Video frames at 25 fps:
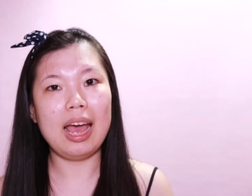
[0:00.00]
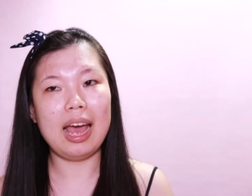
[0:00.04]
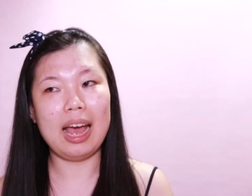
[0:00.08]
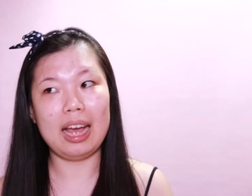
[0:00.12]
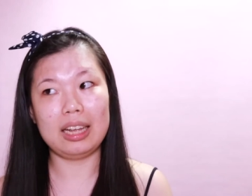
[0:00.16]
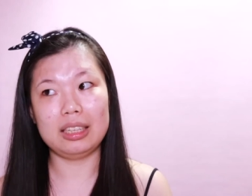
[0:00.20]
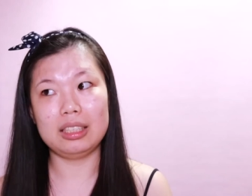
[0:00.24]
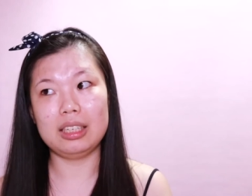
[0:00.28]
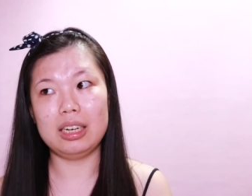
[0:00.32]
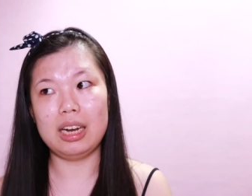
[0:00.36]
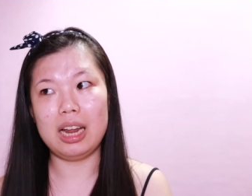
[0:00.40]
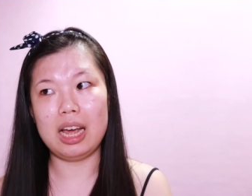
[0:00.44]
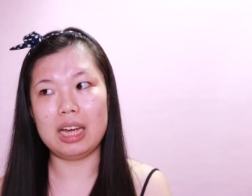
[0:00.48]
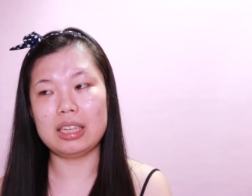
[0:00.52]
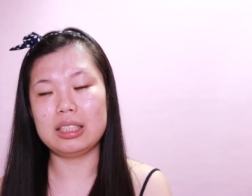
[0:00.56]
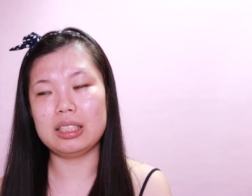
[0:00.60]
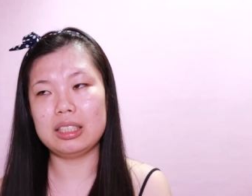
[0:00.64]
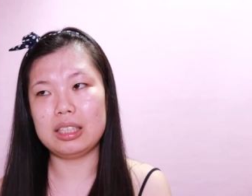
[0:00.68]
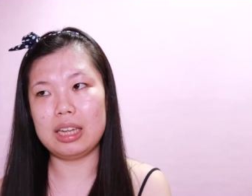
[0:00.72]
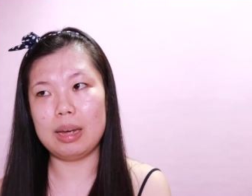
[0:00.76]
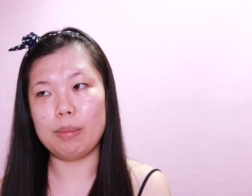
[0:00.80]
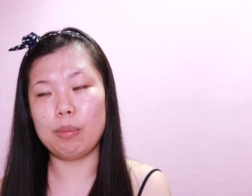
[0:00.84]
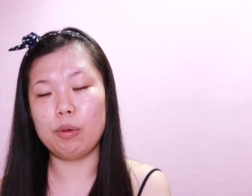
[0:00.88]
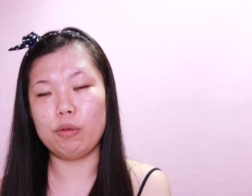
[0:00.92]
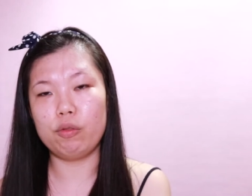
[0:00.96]
at the last
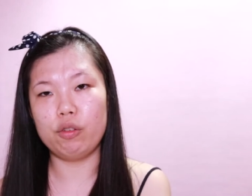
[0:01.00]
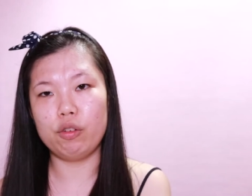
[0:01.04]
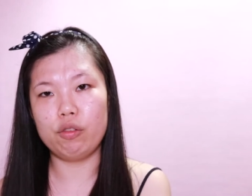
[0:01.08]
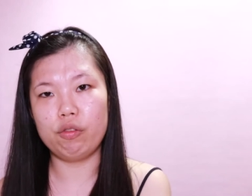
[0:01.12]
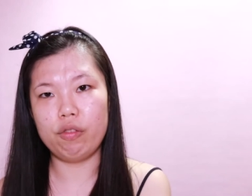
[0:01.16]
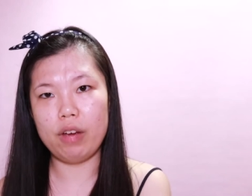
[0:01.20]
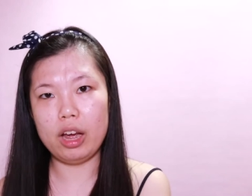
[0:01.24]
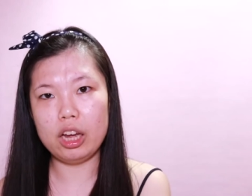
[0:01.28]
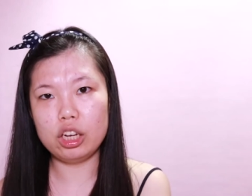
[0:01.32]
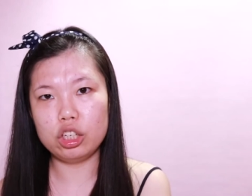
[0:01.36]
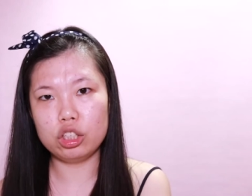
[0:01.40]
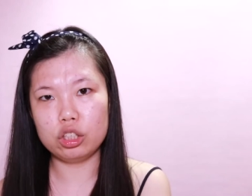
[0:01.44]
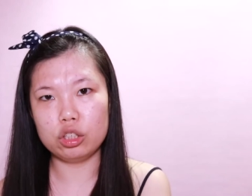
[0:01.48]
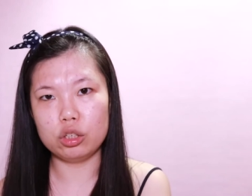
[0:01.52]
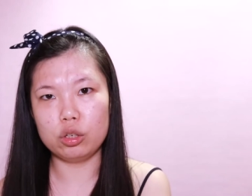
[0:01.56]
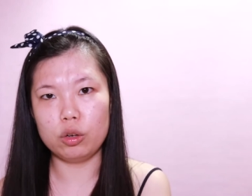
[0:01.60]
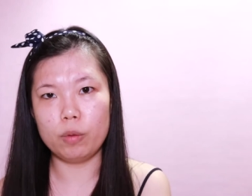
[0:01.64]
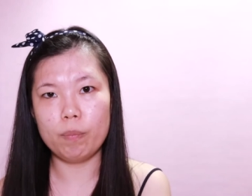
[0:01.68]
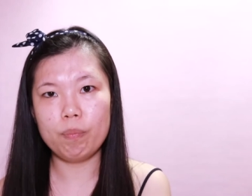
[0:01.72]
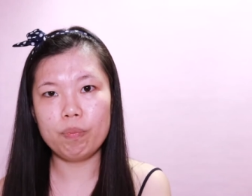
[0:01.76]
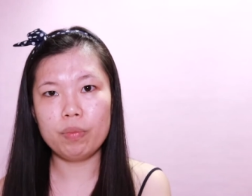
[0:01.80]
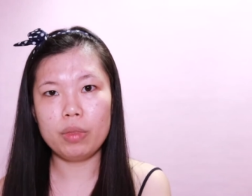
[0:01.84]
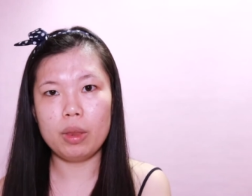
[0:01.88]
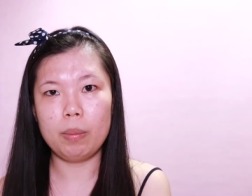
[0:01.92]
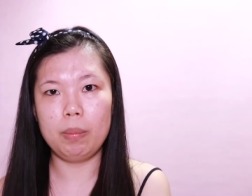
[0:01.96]
step of your facial
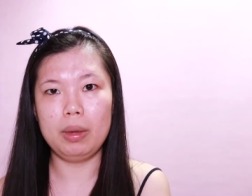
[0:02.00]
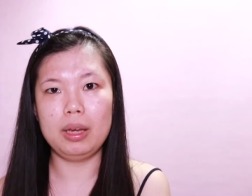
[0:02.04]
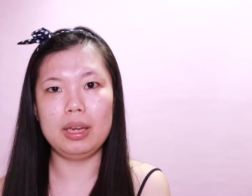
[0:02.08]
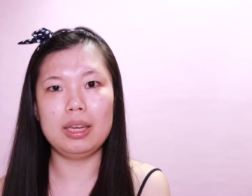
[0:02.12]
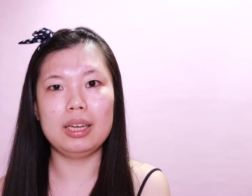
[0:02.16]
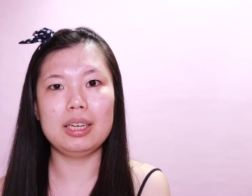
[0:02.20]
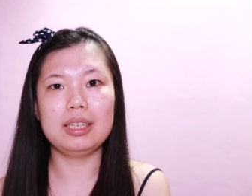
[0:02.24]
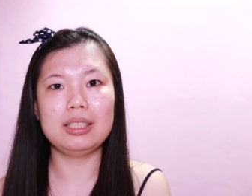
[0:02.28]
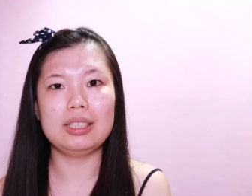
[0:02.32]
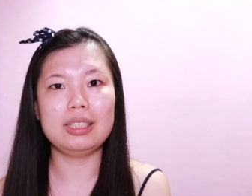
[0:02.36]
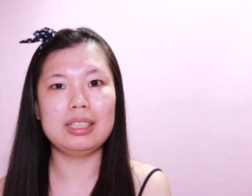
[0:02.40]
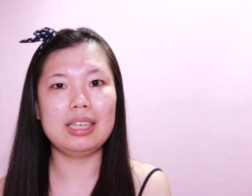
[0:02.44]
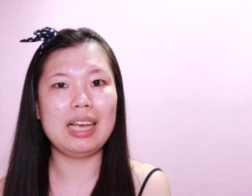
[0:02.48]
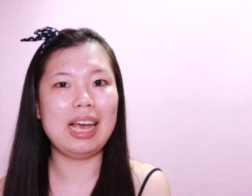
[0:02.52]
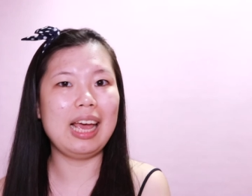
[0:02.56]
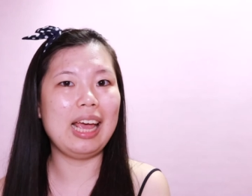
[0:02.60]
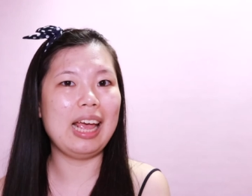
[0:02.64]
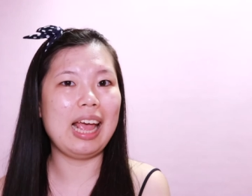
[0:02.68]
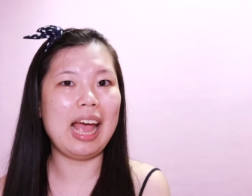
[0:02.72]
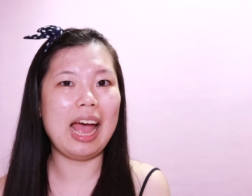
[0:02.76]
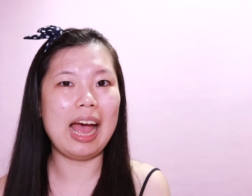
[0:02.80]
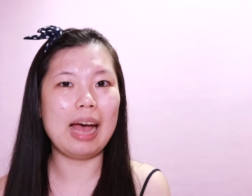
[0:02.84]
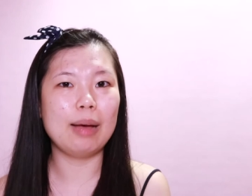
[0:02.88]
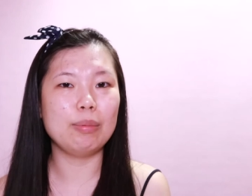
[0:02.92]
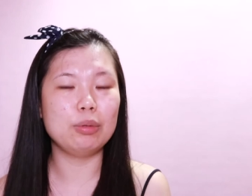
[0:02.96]
because it
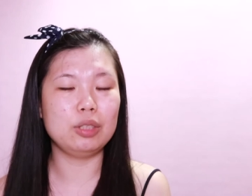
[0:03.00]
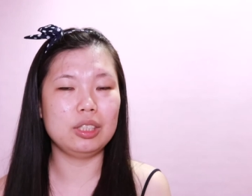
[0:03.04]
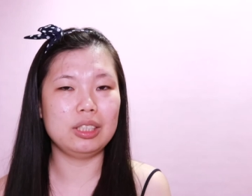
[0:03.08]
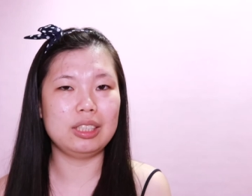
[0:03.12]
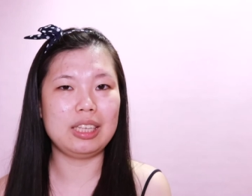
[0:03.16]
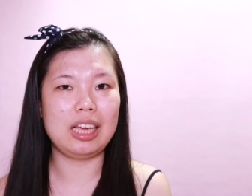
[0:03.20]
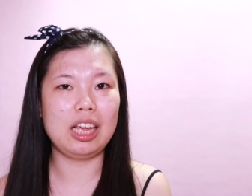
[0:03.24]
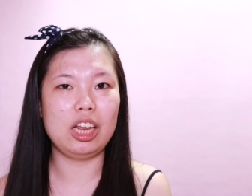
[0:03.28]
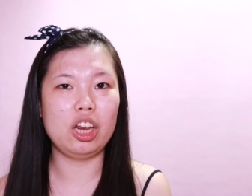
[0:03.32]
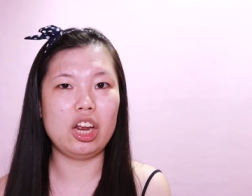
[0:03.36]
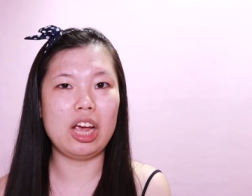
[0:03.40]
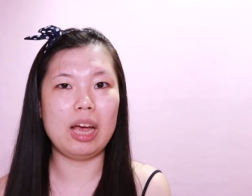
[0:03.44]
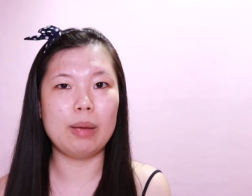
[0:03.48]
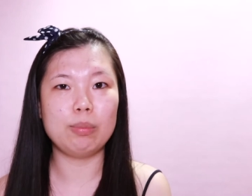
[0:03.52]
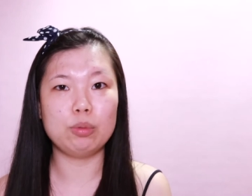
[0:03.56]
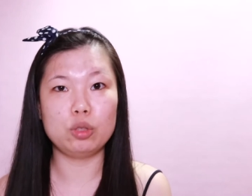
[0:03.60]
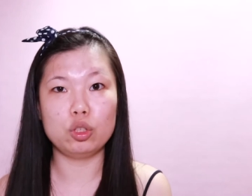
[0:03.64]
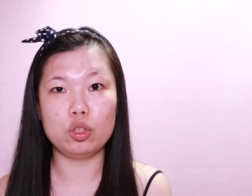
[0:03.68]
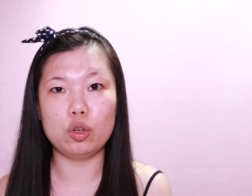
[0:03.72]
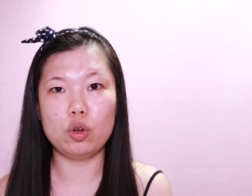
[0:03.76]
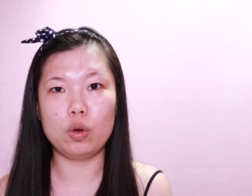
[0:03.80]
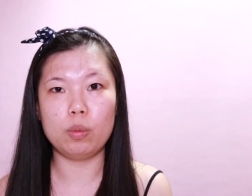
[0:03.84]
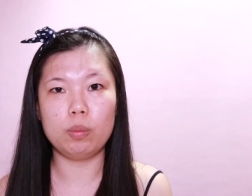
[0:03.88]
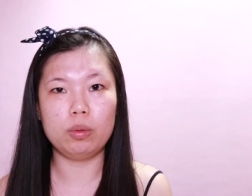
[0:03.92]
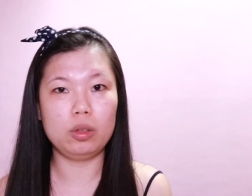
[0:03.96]
helps your skin to
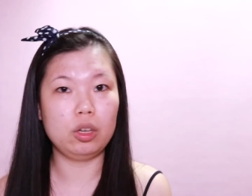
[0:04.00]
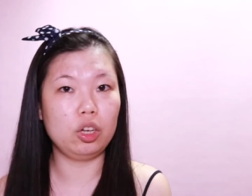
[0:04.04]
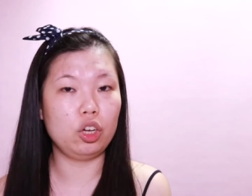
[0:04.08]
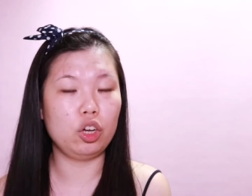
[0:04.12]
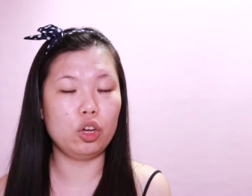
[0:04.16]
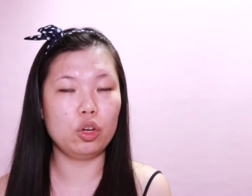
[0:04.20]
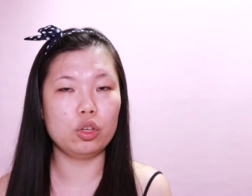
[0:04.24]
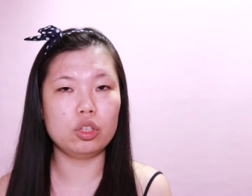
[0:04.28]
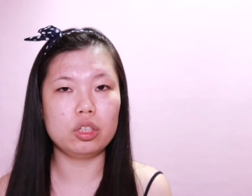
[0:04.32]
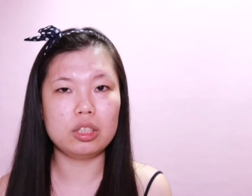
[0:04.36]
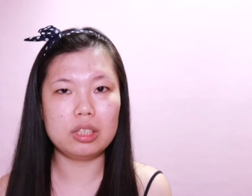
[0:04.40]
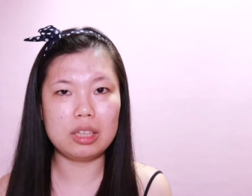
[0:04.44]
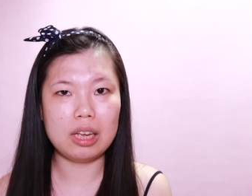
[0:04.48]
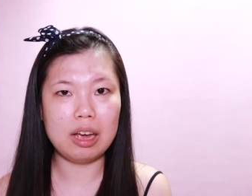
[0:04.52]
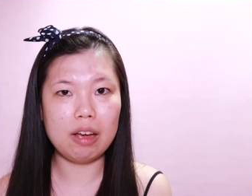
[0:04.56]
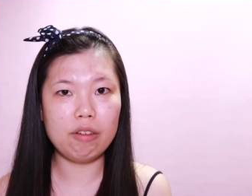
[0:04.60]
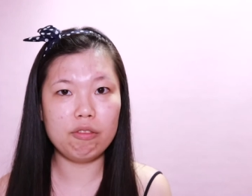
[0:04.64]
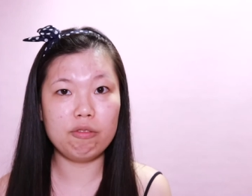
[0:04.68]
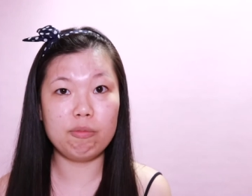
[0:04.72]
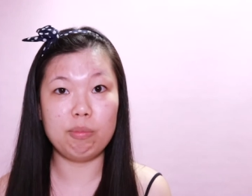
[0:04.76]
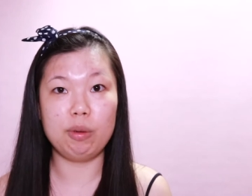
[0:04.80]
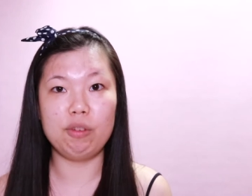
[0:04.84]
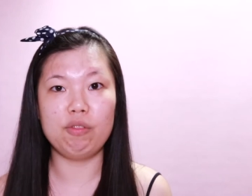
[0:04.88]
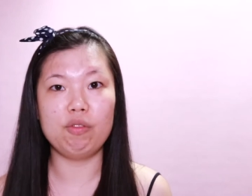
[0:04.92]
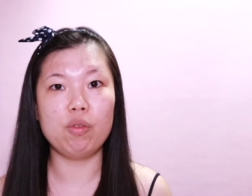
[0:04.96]
absorb the good
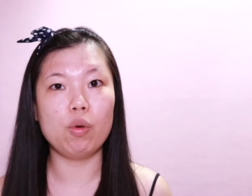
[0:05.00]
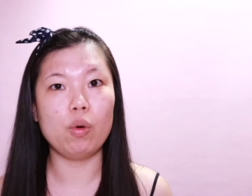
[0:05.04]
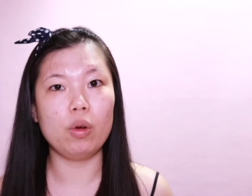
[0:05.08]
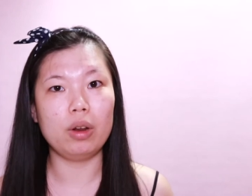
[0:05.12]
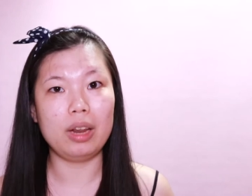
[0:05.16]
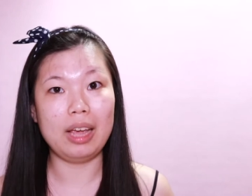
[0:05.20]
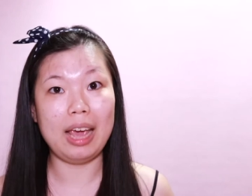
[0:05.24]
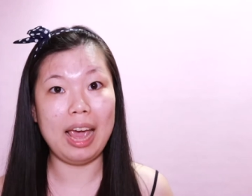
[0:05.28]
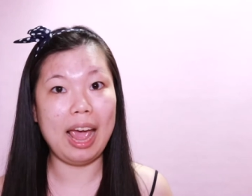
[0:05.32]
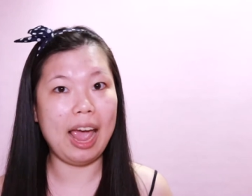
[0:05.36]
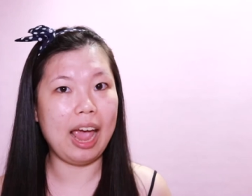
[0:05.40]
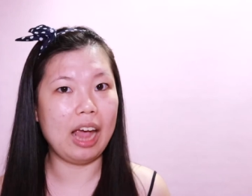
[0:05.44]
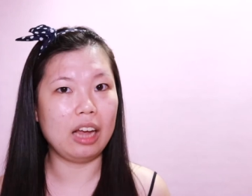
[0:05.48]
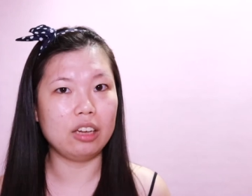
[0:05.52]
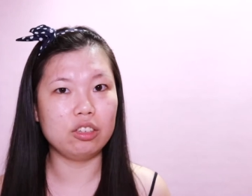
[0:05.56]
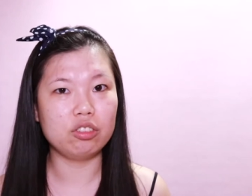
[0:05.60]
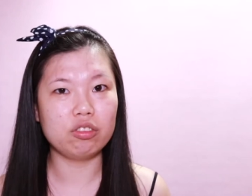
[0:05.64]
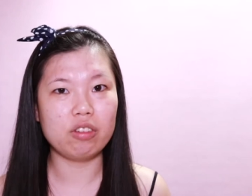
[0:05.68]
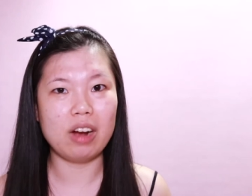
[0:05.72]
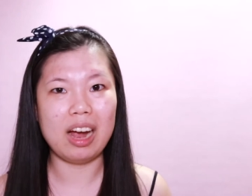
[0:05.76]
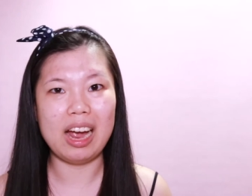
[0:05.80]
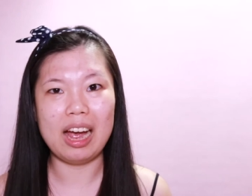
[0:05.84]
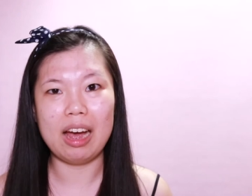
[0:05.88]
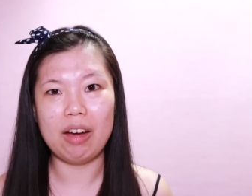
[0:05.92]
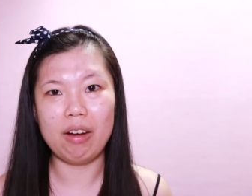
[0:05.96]
stuff before the air
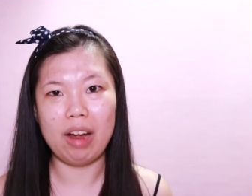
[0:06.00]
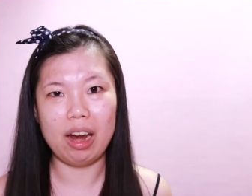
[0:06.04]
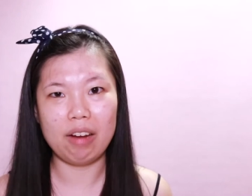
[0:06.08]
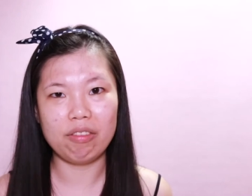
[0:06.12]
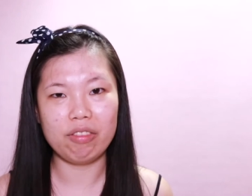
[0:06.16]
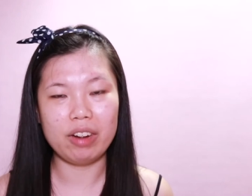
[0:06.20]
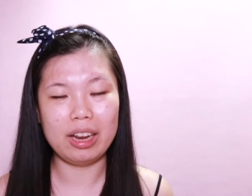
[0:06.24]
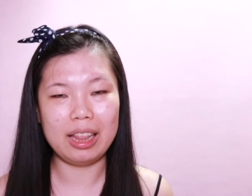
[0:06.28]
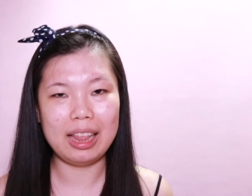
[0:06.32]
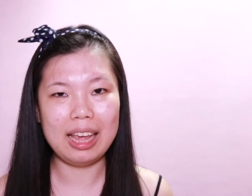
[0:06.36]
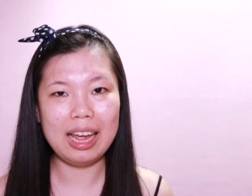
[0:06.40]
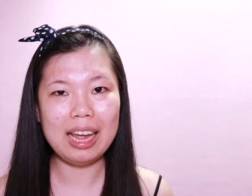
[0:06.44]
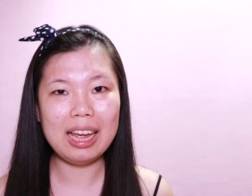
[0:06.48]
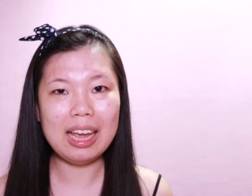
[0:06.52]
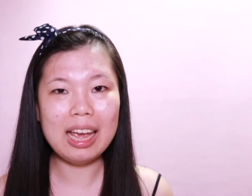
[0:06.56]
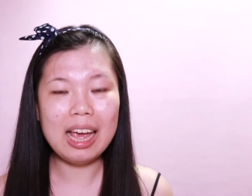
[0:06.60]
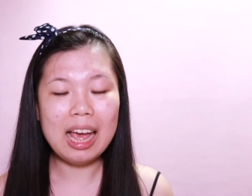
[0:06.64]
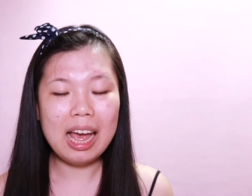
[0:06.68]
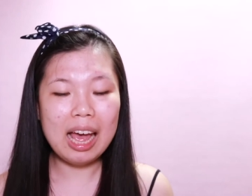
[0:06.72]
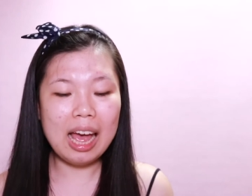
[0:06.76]
dry out everything.